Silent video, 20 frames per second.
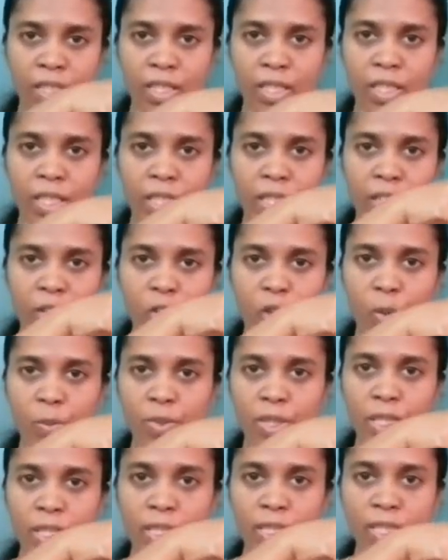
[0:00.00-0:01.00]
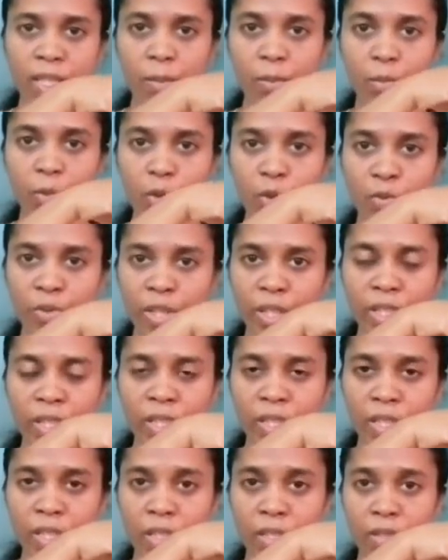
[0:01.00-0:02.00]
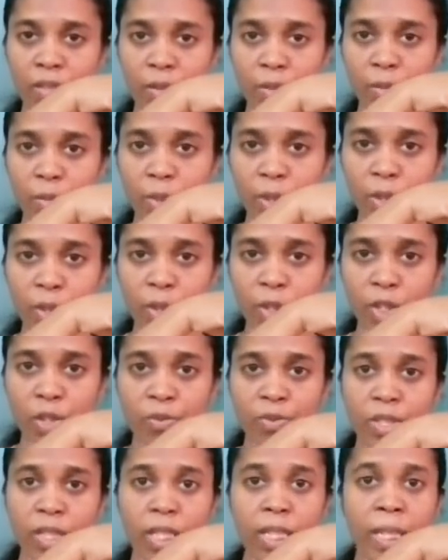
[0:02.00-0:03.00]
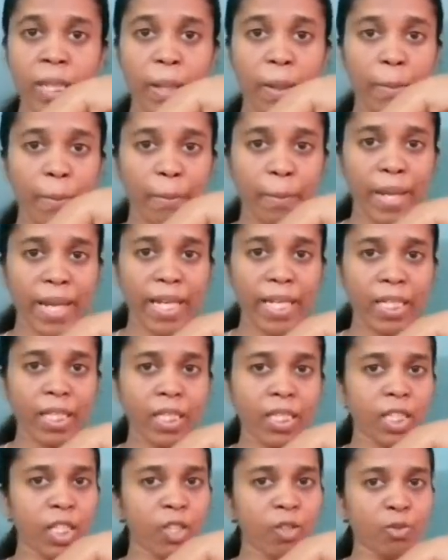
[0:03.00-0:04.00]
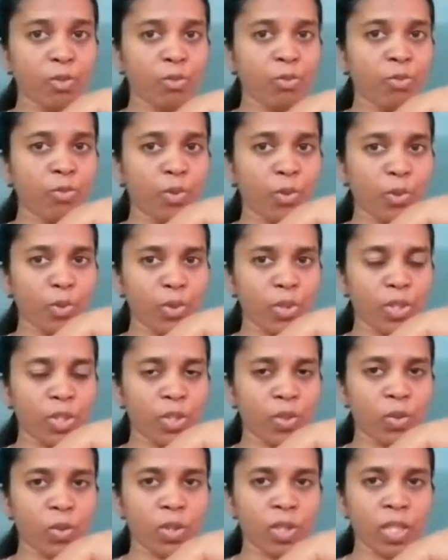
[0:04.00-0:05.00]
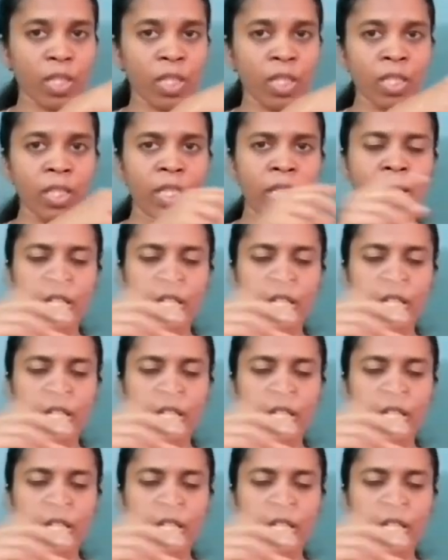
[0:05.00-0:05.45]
that objects are moving because of the magnetic force. Okay.